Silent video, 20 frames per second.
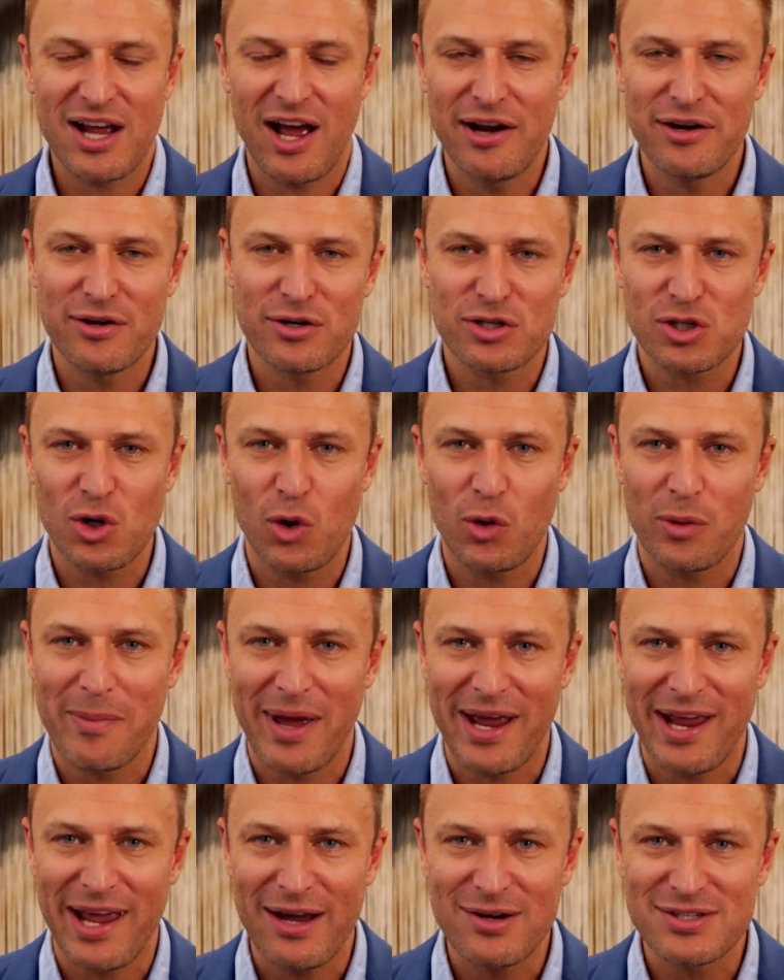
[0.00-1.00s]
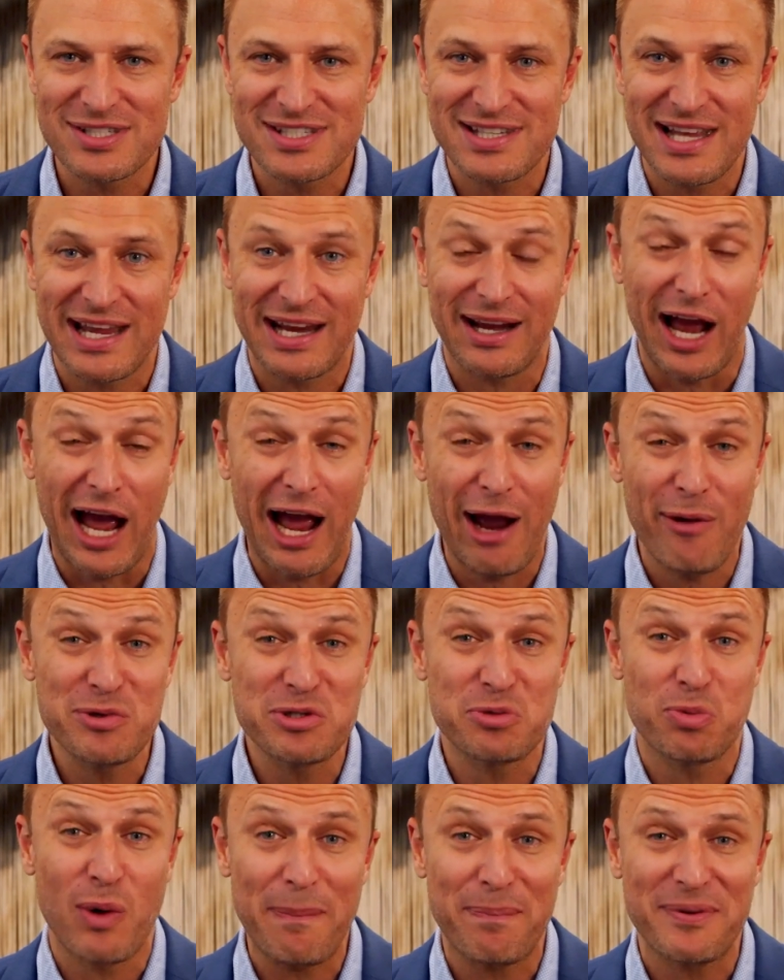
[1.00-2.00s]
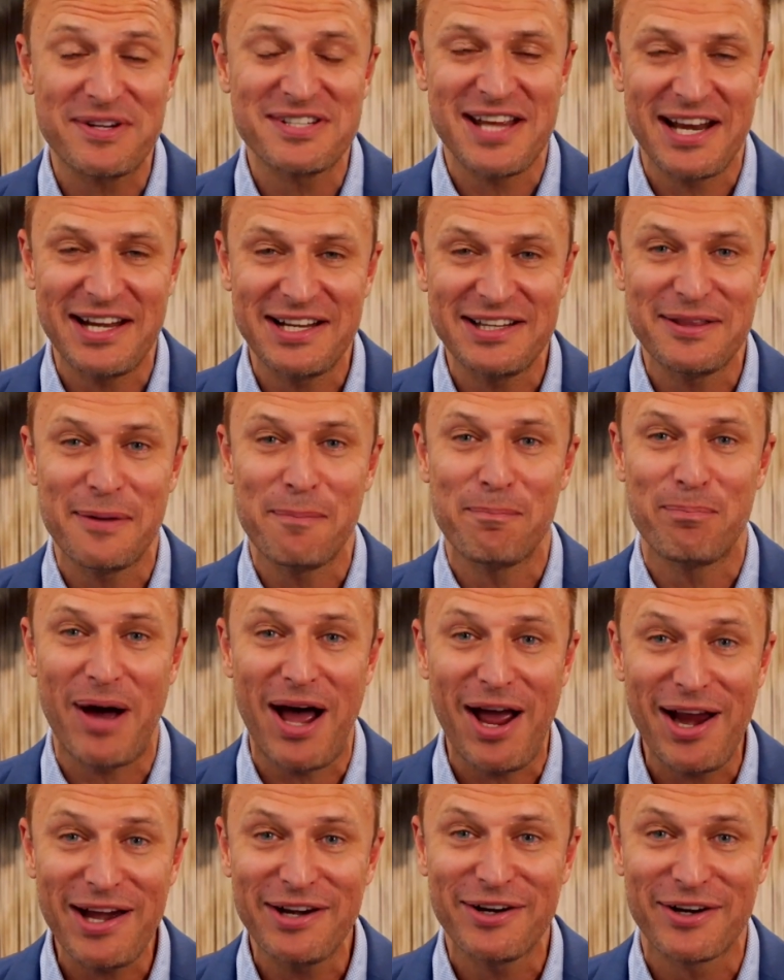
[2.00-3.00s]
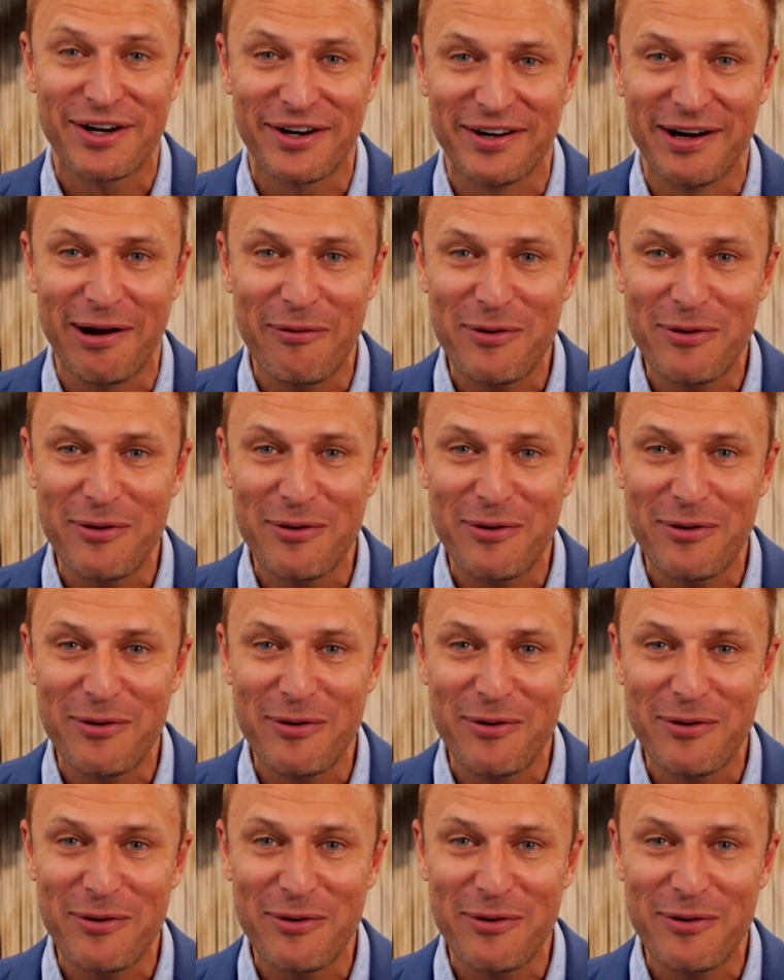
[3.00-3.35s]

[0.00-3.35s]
undersold my house. Is like, I was representing the buyer. I